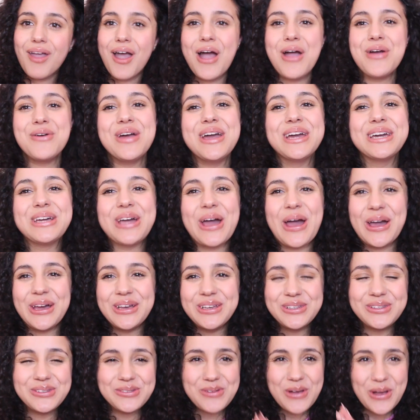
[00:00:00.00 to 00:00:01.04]
Alright
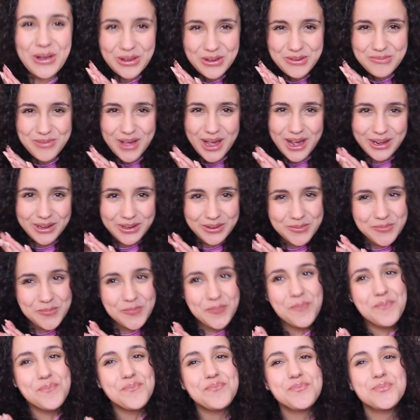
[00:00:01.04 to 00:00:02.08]
guys, welcome back
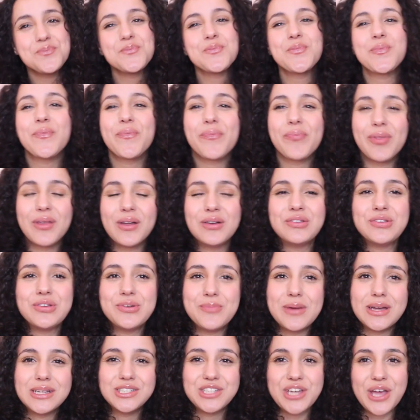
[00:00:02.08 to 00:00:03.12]
to
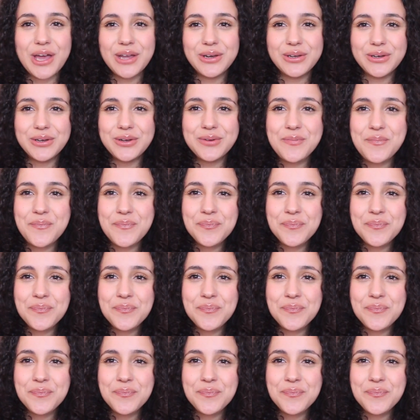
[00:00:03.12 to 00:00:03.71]
my channel.